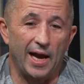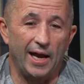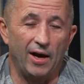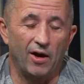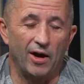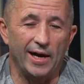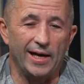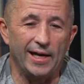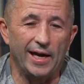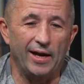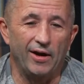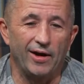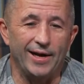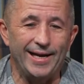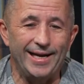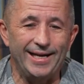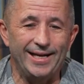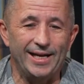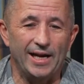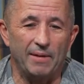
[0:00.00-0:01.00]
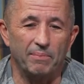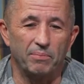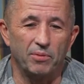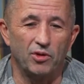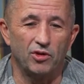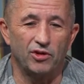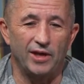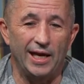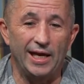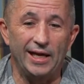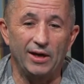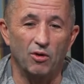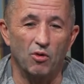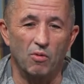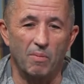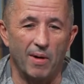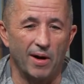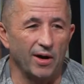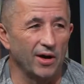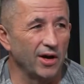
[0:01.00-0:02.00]
I ended up selling all
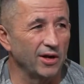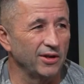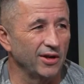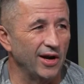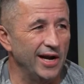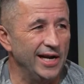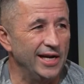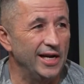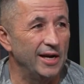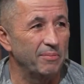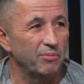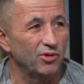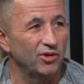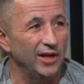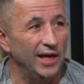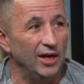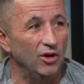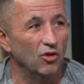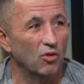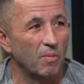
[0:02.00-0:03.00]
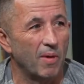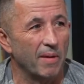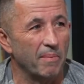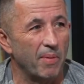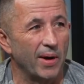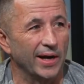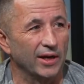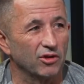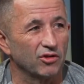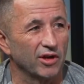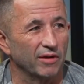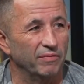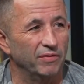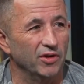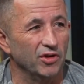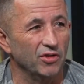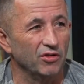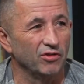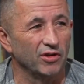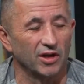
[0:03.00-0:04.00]
my bike stuff in
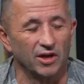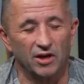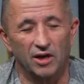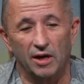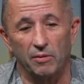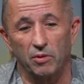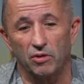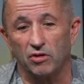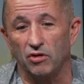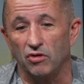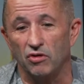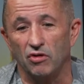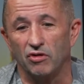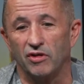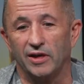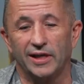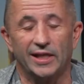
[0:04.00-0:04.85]
New Zealand. I wasn't using it